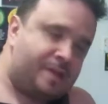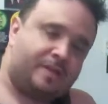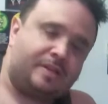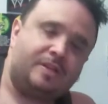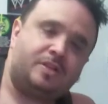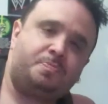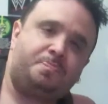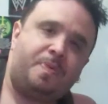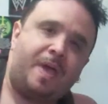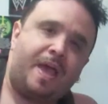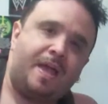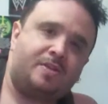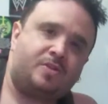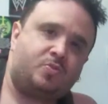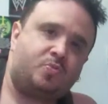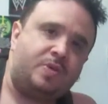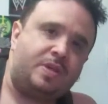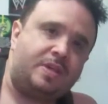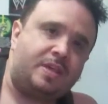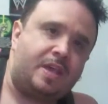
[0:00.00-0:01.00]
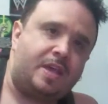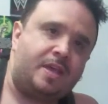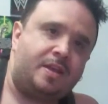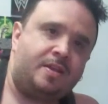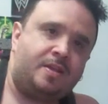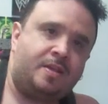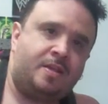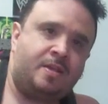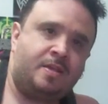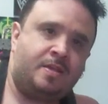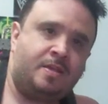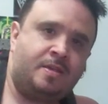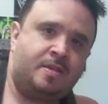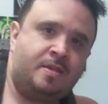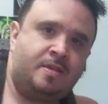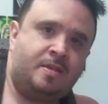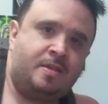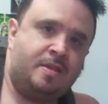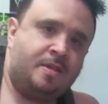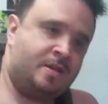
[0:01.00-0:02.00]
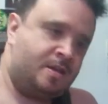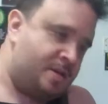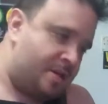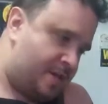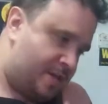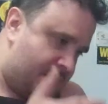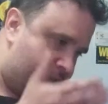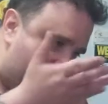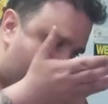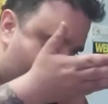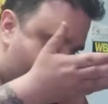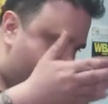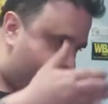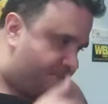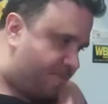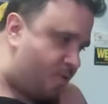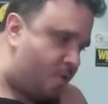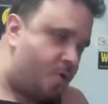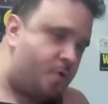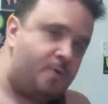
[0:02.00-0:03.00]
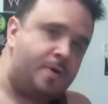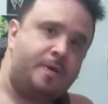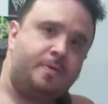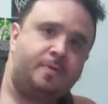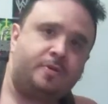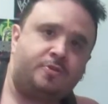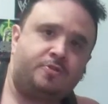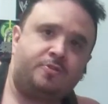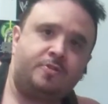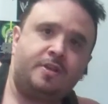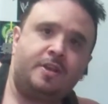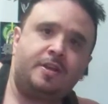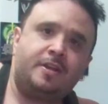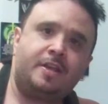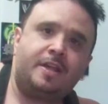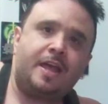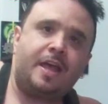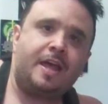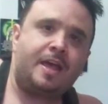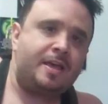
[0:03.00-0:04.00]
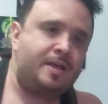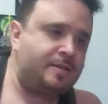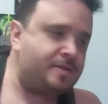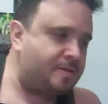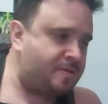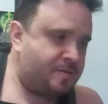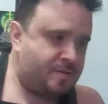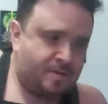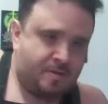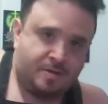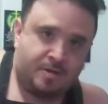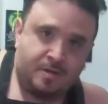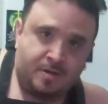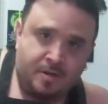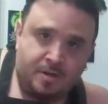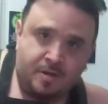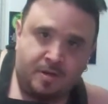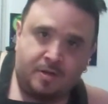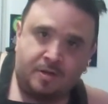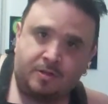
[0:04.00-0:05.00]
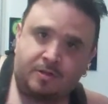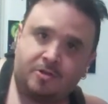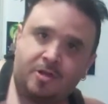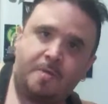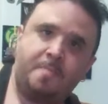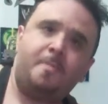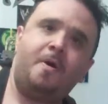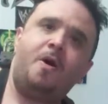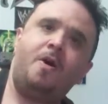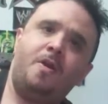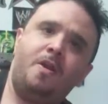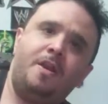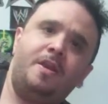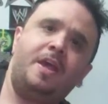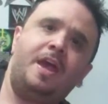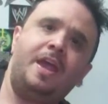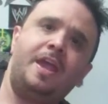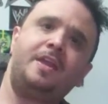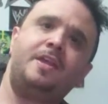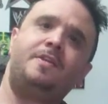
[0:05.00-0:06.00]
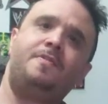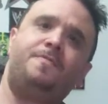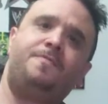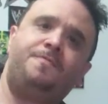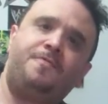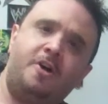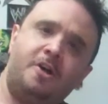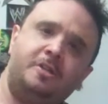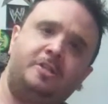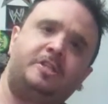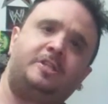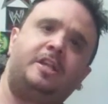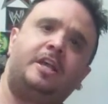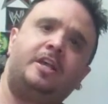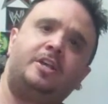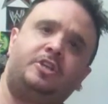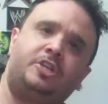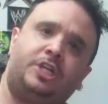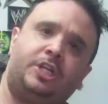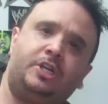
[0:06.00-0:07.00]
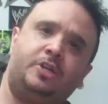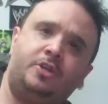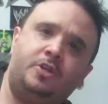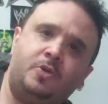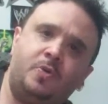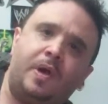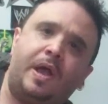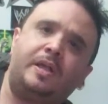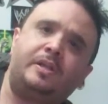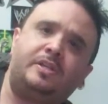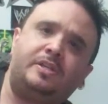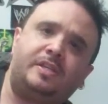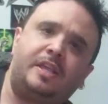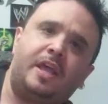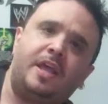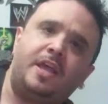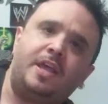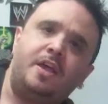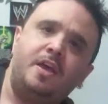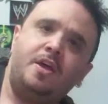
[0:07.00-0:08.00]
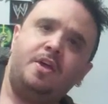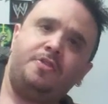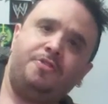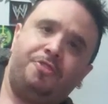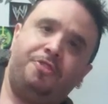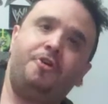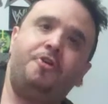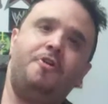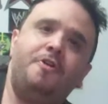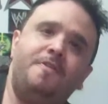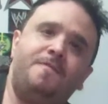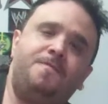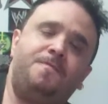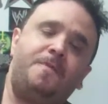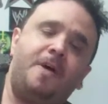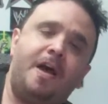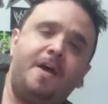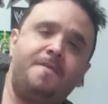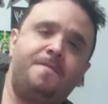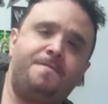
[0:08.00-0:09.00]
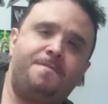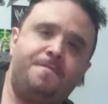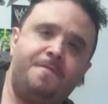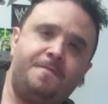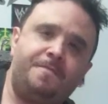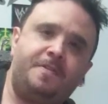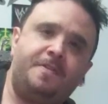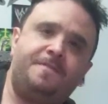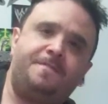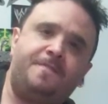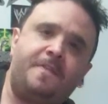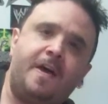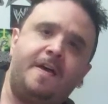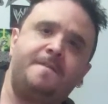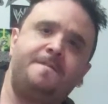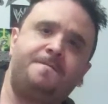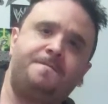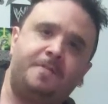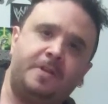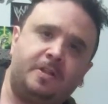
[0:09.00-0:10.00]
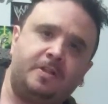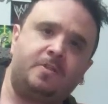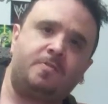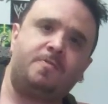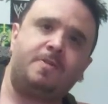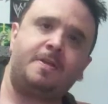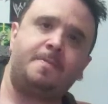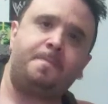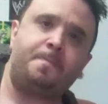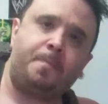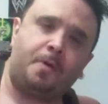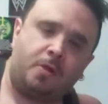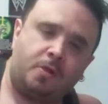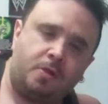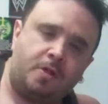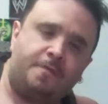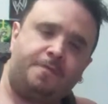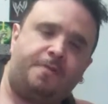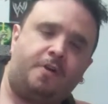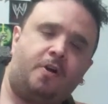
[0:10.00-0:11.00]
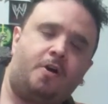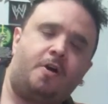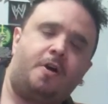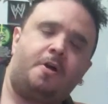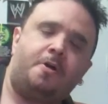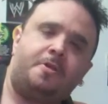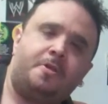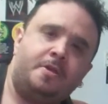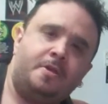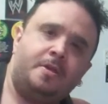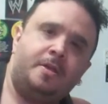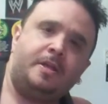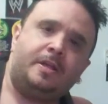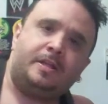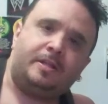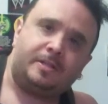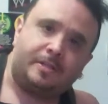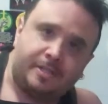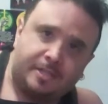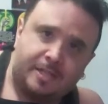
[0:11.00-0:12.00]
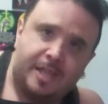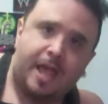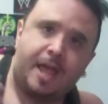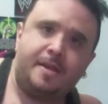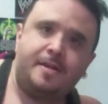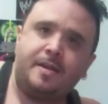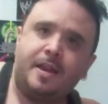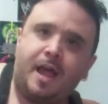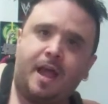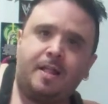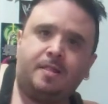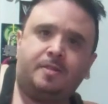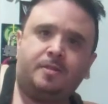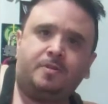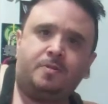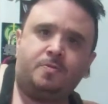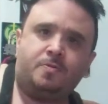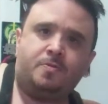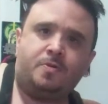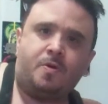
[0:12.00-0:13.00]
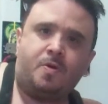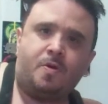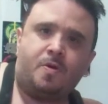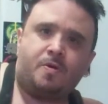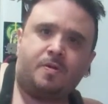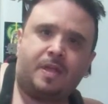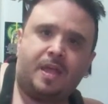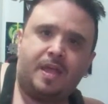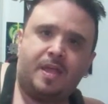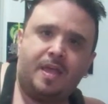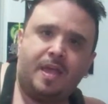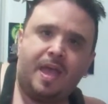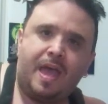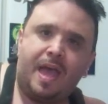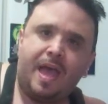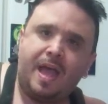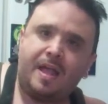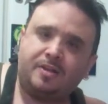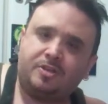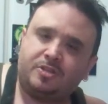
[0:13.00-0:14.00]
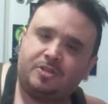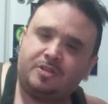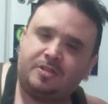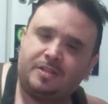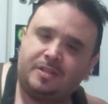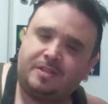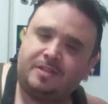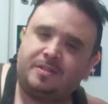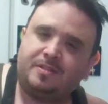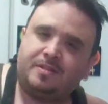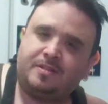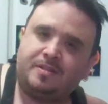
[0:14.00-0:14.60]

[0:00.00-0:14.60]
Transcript: this past weekend, he had a four-way with three other guys. Tomorrow night at Fun Station U S A, thirty-five fifty-five Victory Boulevard in Staten Island, New York. Actually,